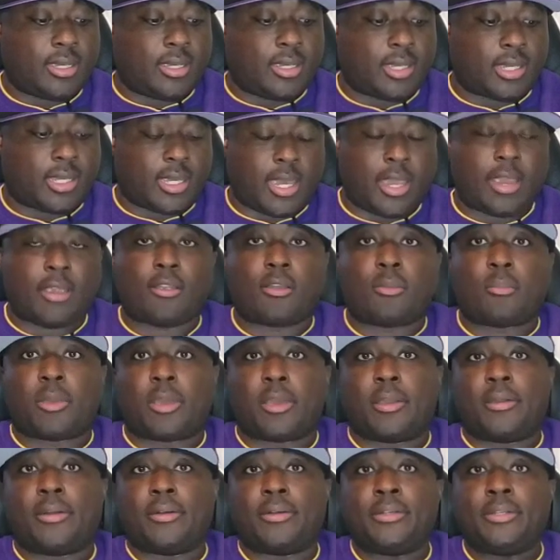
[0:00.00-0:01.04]
and
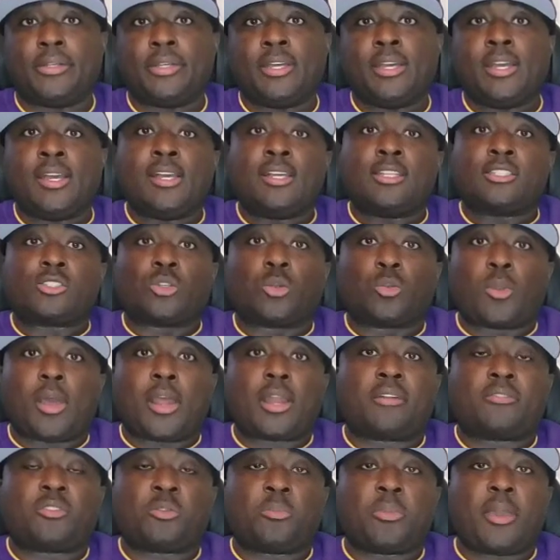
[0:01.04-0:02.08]
caramel. So
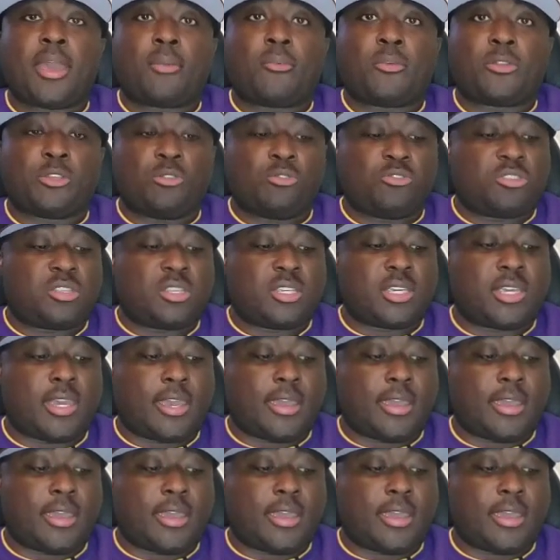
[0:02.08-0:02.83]
right off the bat, when you see